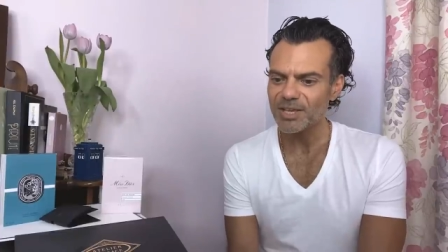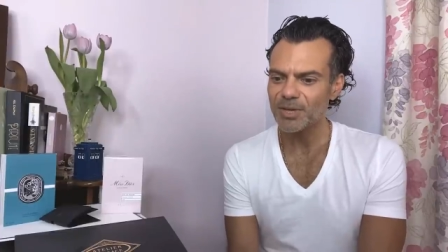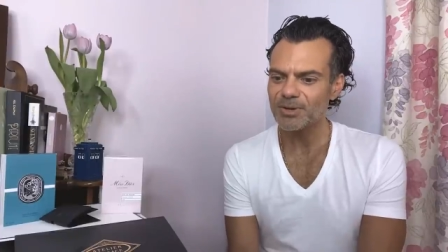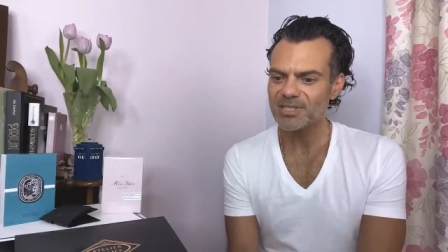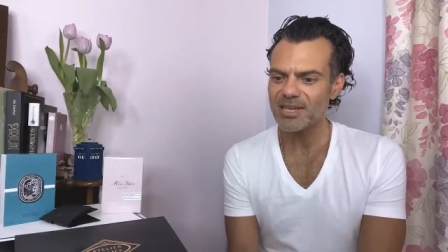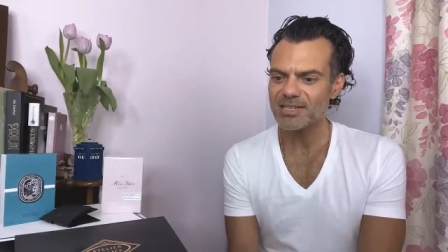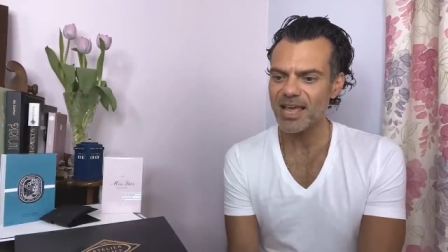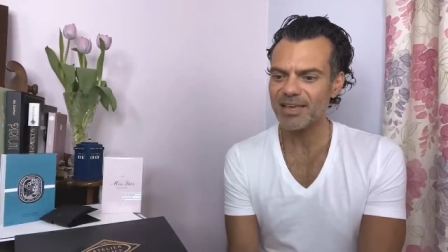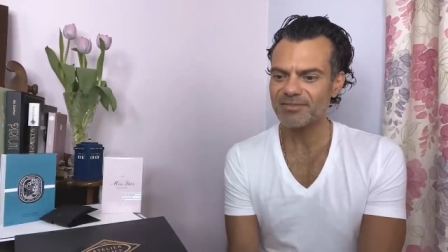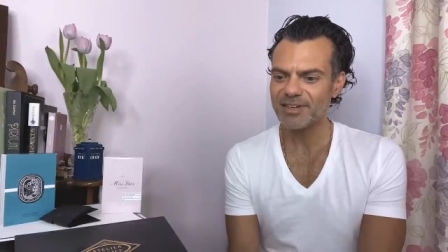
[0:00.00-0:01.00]
Yura says,
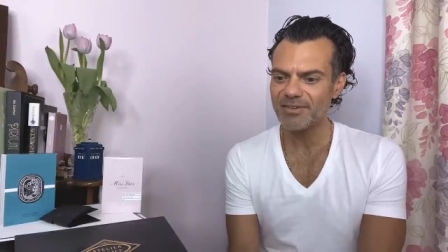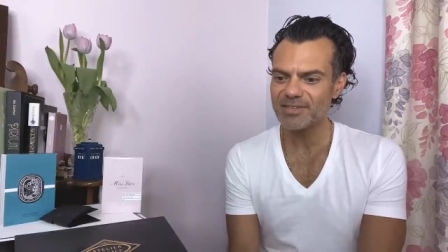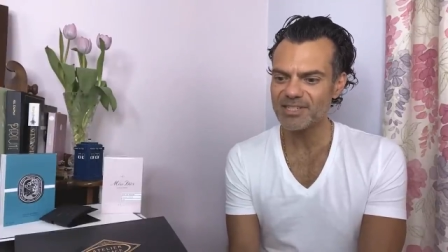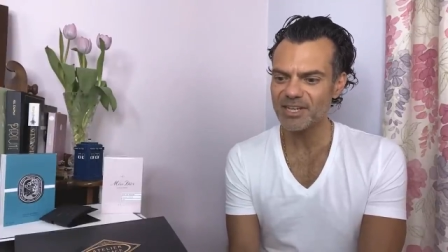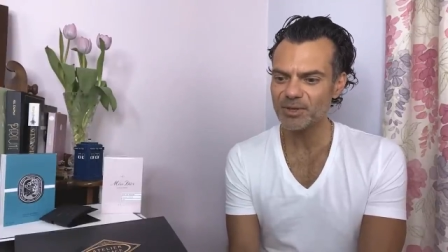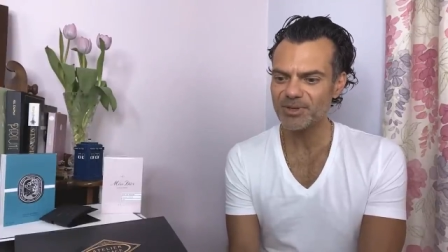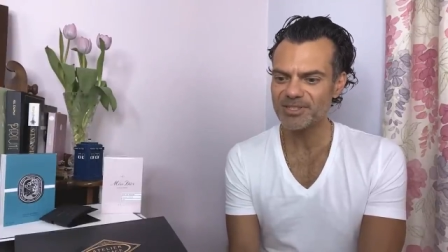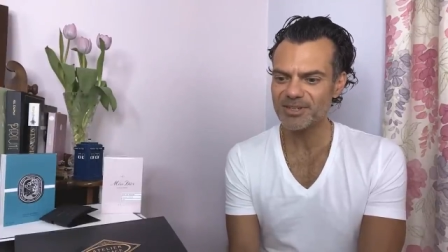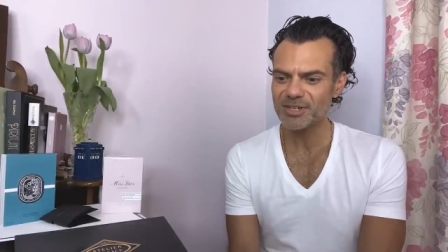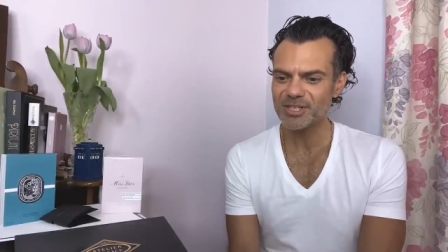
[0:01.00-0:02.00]
"I have never seen you in
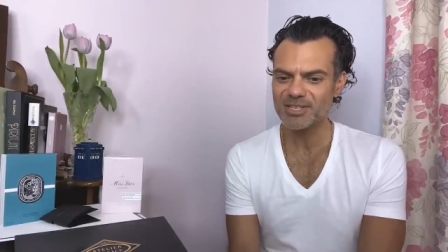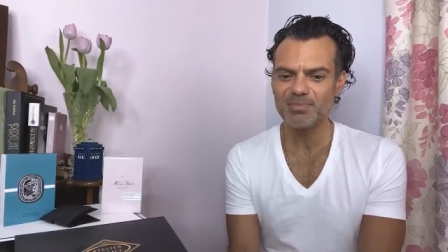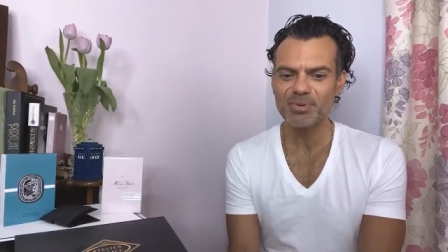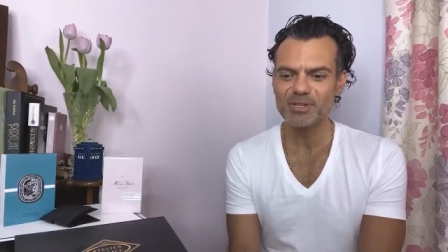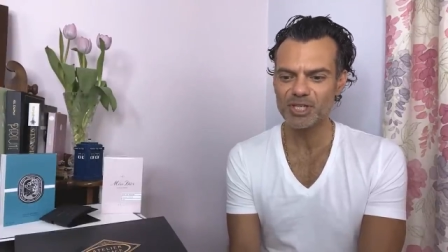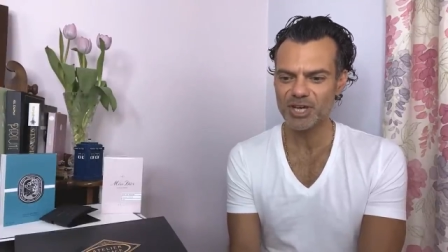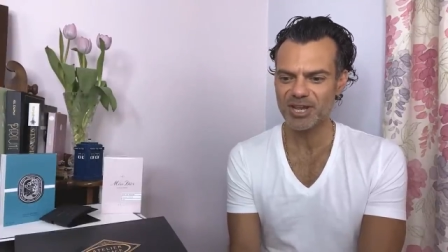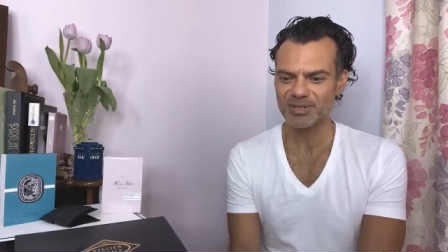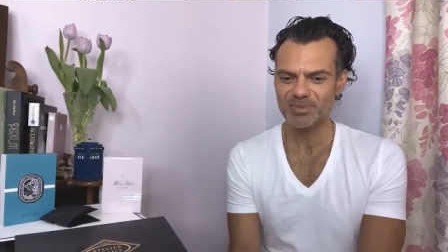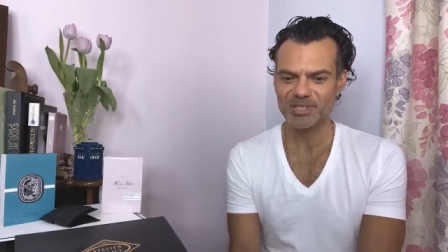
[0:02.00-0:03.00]
such a simple
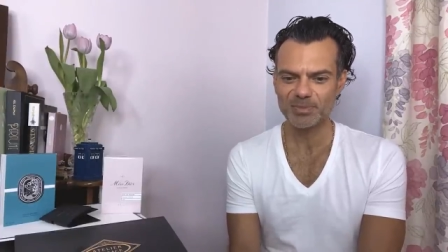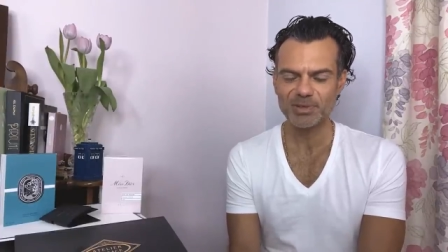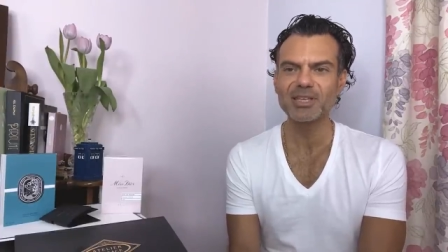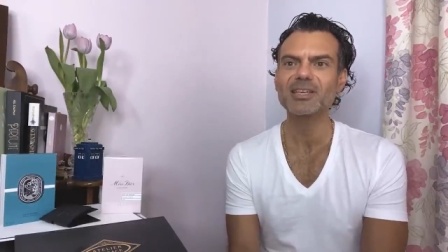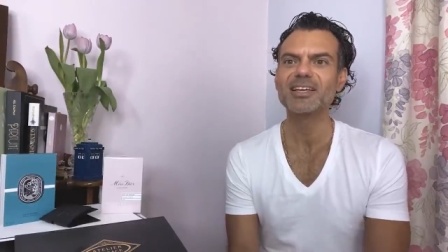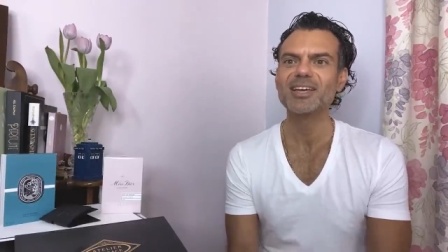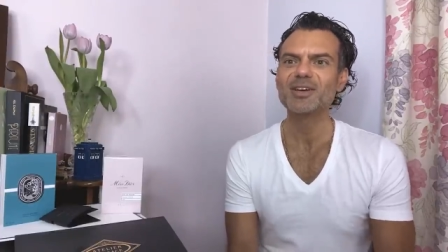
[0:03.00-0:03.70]
shirt, Mister P."